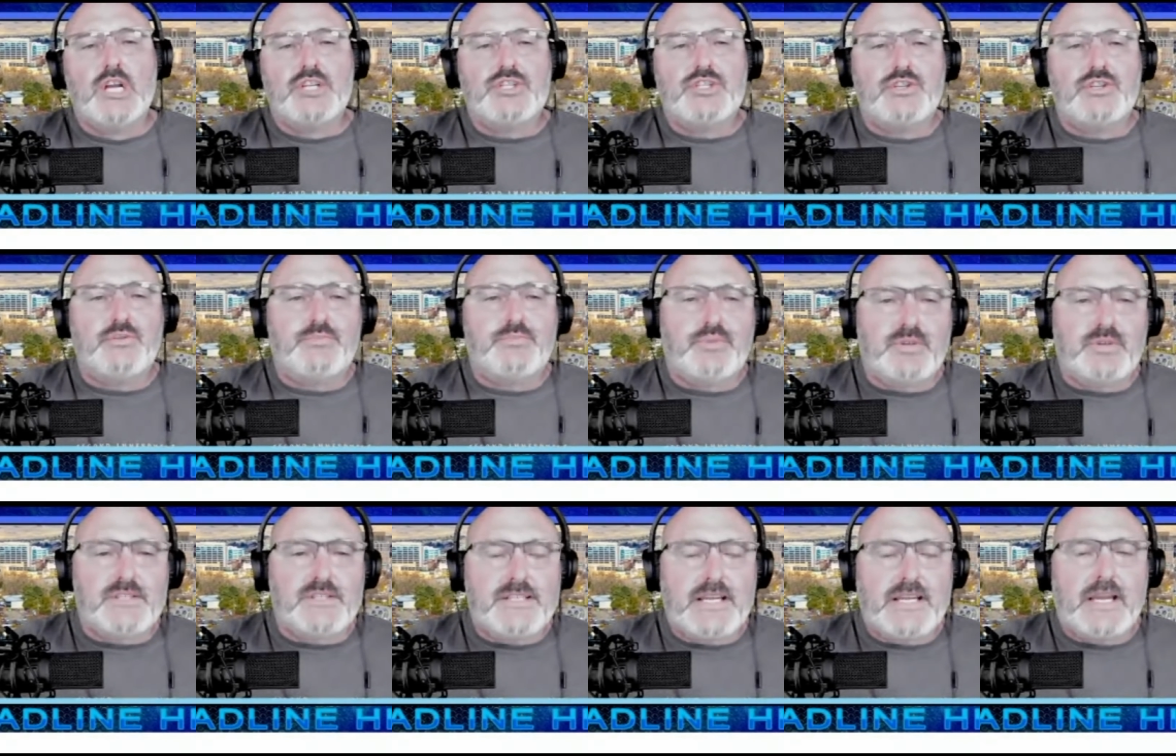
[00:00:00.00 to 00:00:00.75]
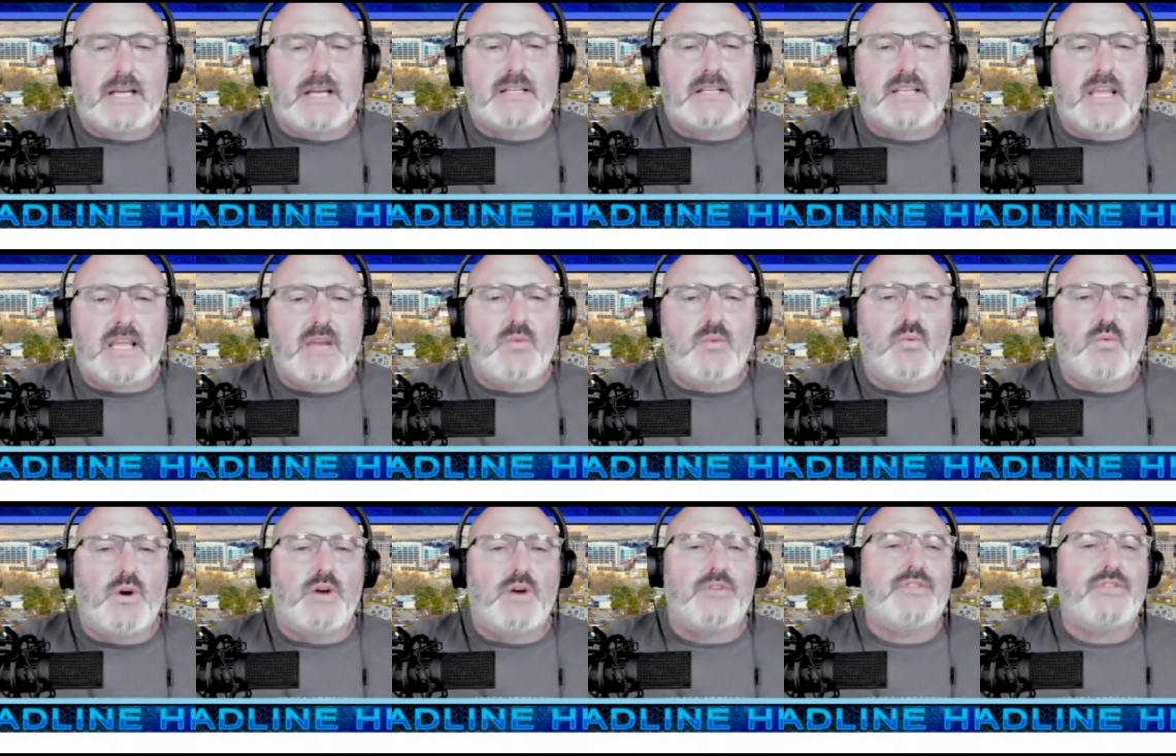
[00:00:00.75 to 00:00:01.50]
to protect a
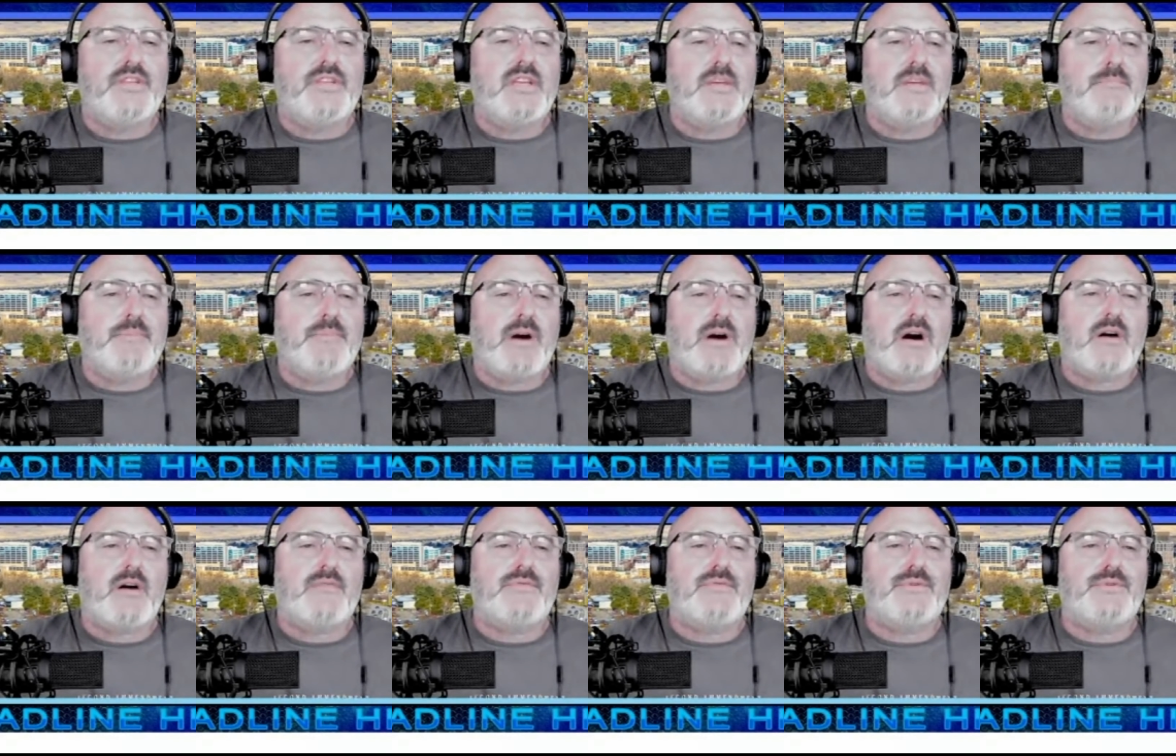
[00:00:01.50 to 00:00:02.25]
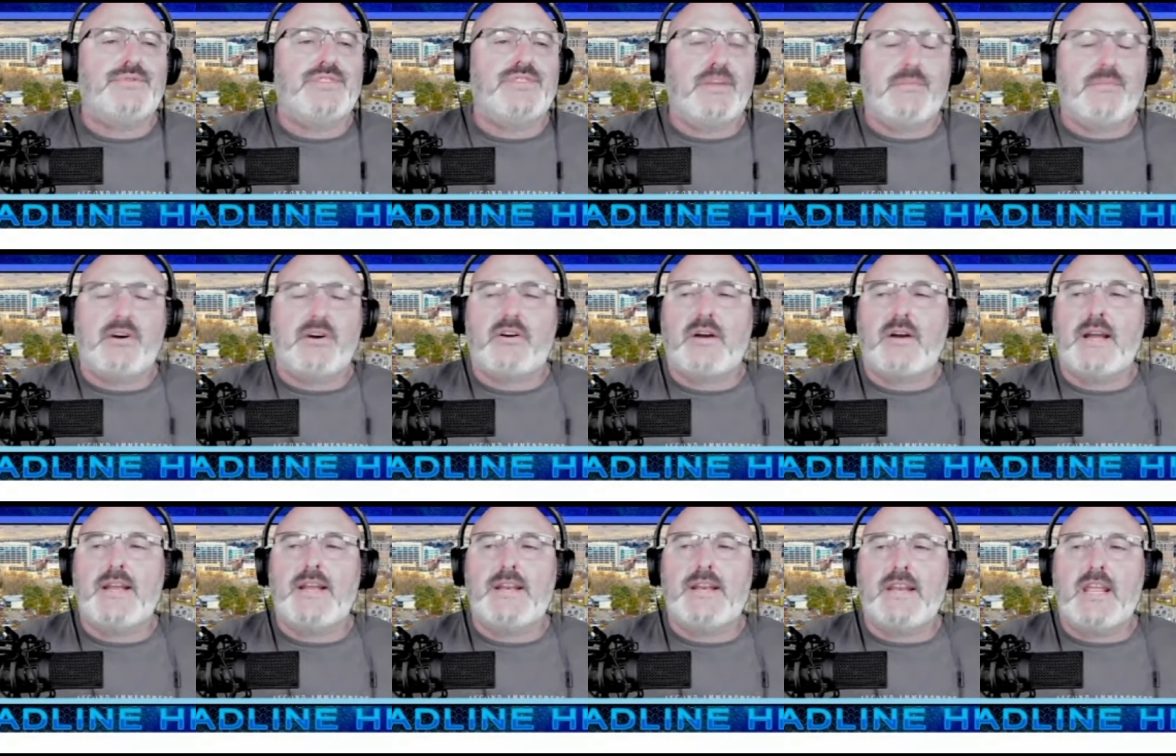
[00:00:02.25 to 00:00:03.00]
wealthy and powerful
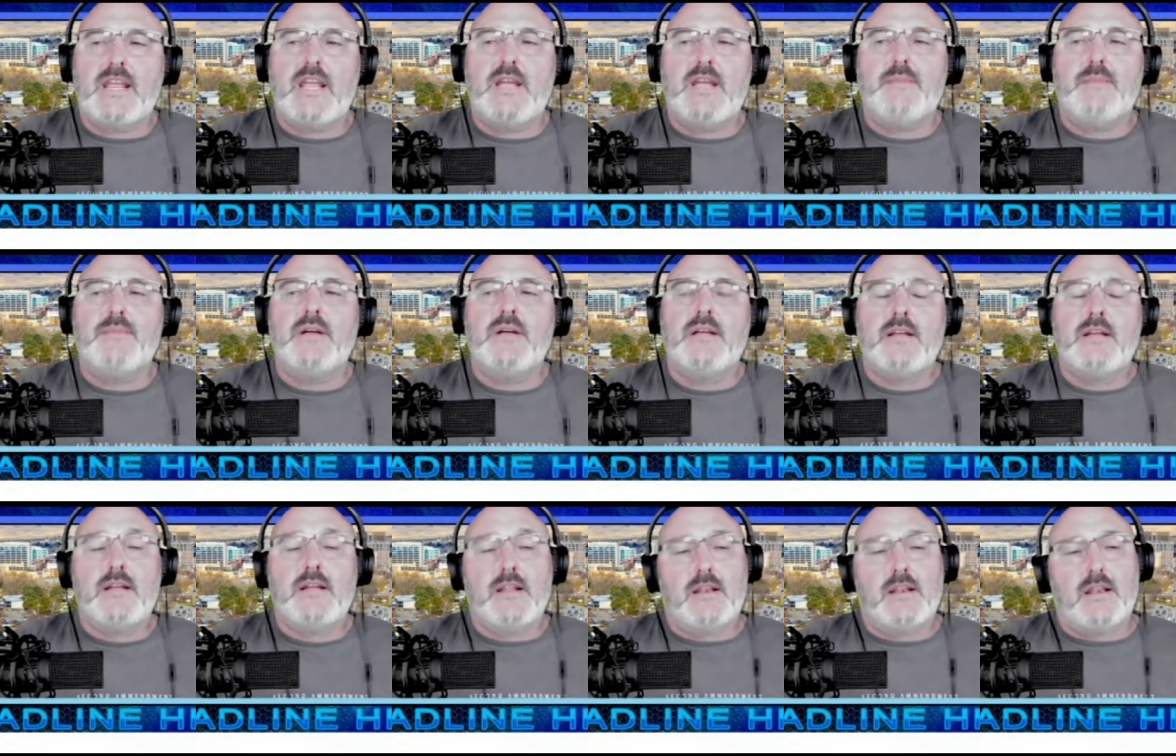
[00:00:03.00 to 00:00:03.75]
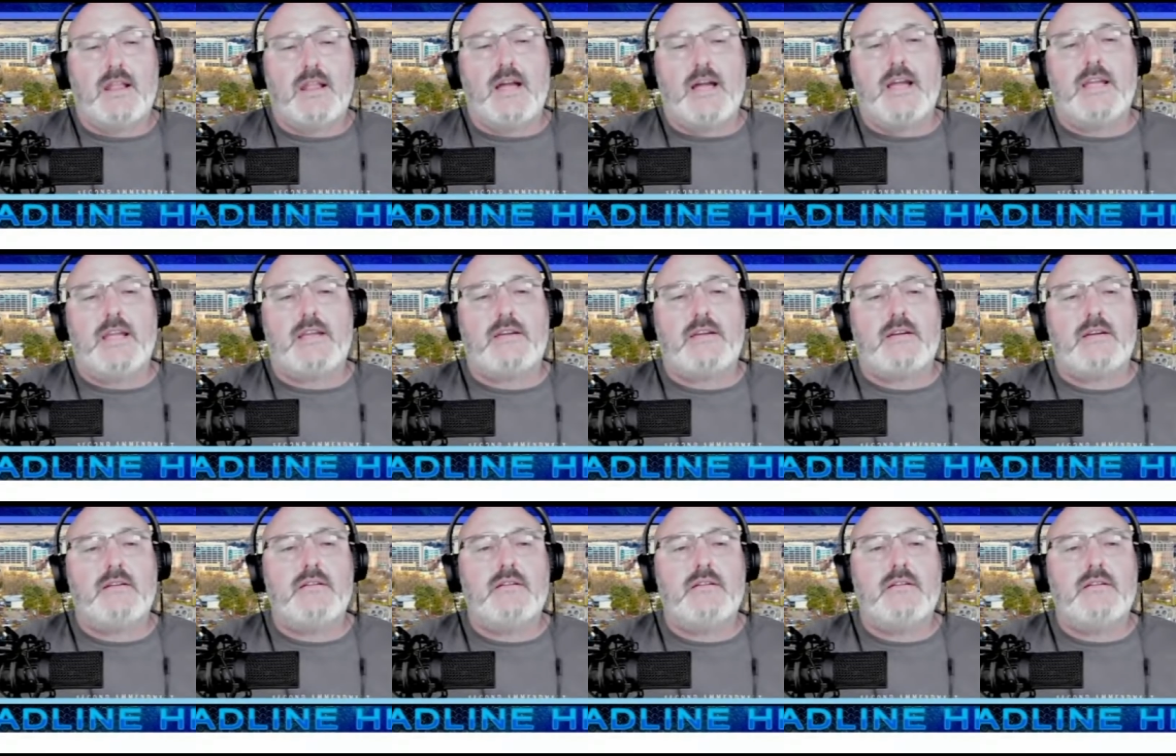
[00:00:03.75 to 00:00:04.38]
Democrat name like